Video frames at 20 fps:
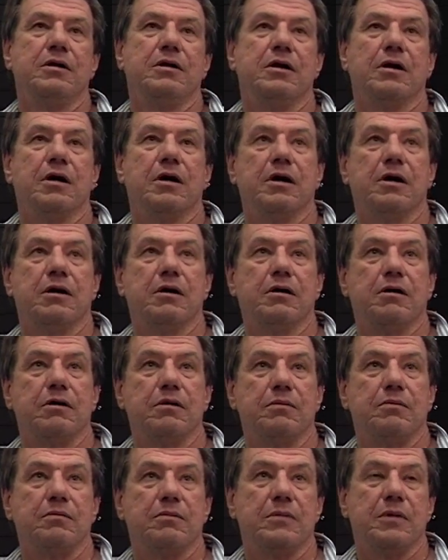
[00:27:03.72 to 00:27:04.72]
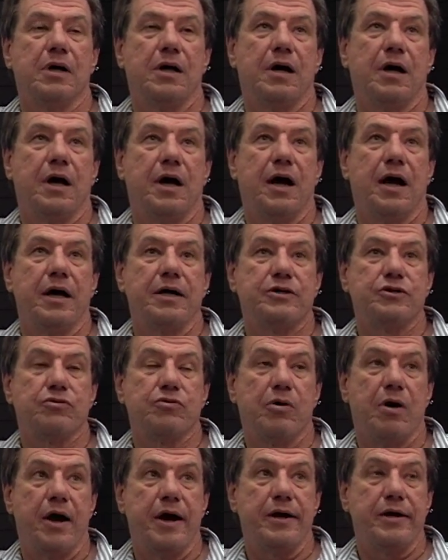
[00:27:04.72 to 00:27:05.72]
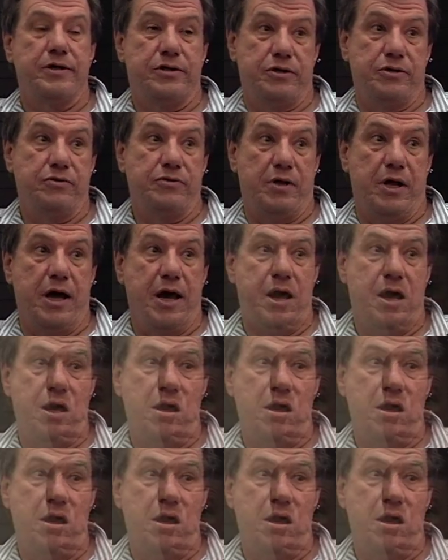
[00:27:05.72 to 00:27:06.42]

I try to do that.